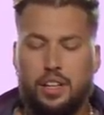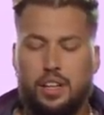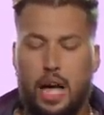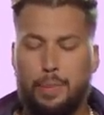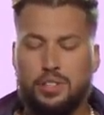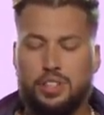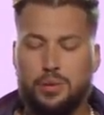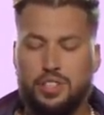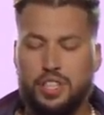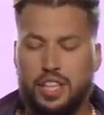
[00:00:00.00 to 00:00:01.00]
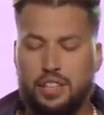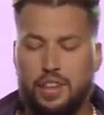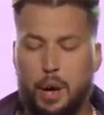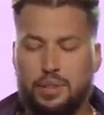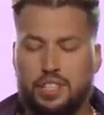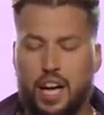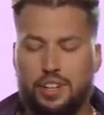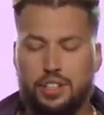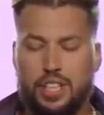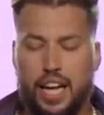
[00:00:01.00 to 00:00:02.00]
Help us to receive, help us to
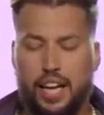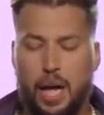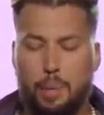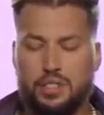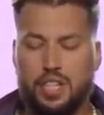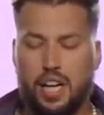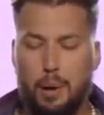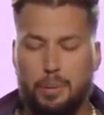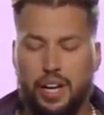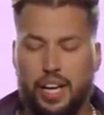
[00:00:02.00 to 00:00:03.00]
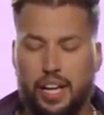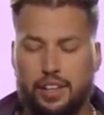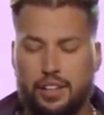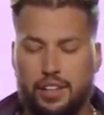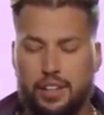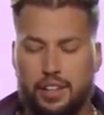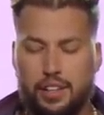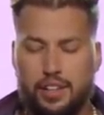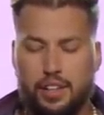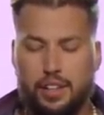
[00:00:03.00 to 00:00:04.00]
understand, help us to comprehend.
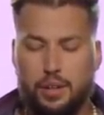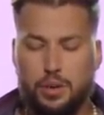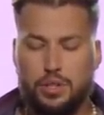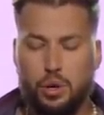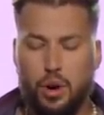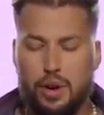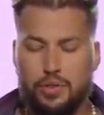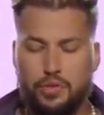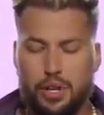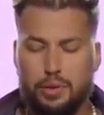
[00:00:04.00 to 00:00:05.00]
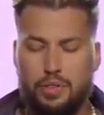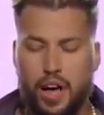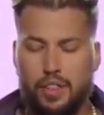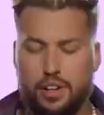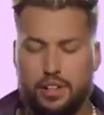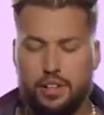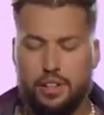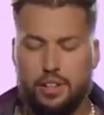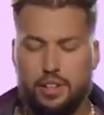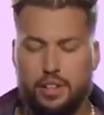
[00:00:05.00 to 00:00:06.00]
We're so grateful for your Father.
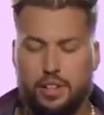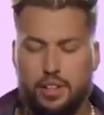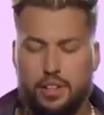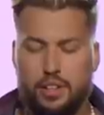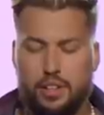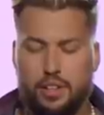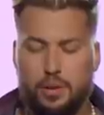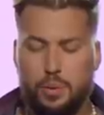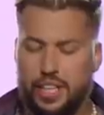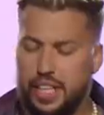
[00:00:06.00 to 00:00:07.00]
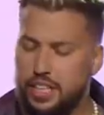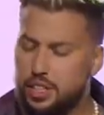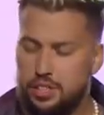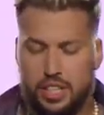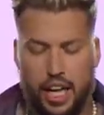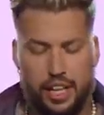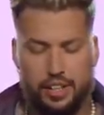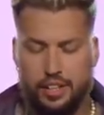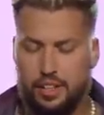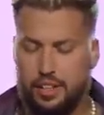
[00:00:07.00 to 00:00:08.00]
We need your Son,
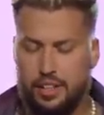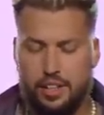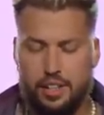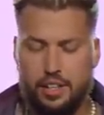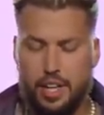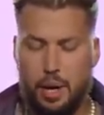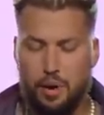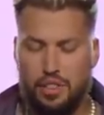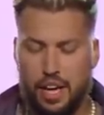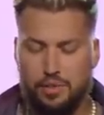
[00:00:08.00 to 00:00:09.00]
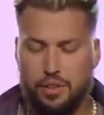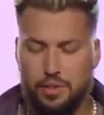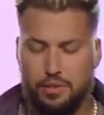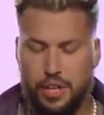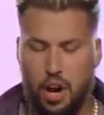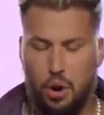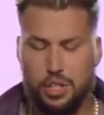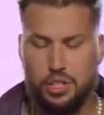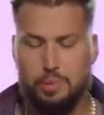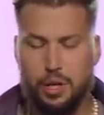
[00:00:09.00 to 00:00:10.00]
and we're thankful for your Holy
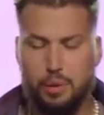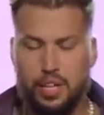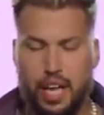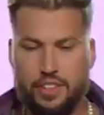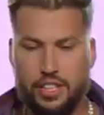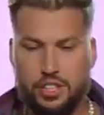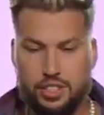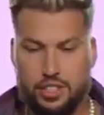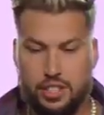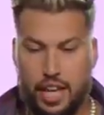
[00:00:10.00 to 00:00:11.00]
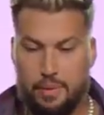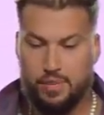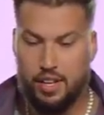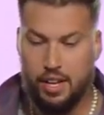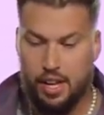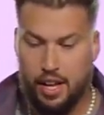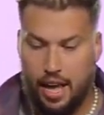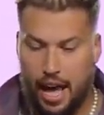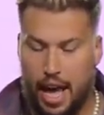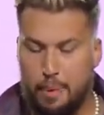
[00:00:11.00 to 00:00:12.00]
Spirit. We love you in Jesus' name,
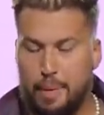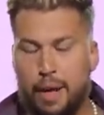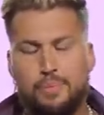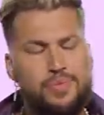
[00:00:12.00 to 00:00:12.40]
amen.